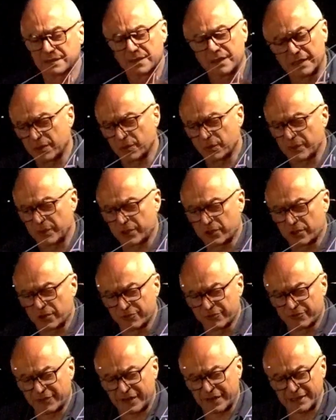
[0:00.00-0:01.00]
We
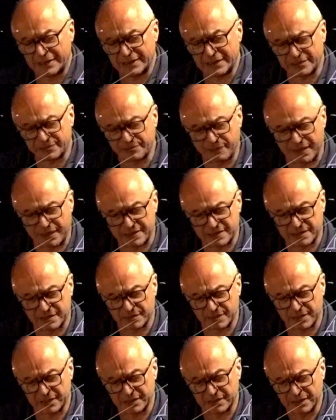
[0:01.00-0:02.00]
confine the
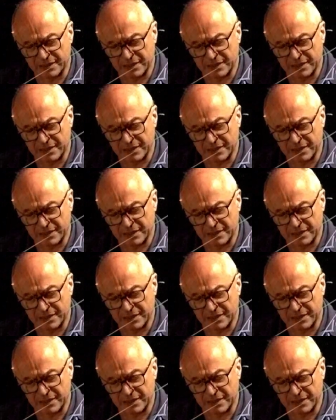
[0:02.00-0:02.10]
specimen,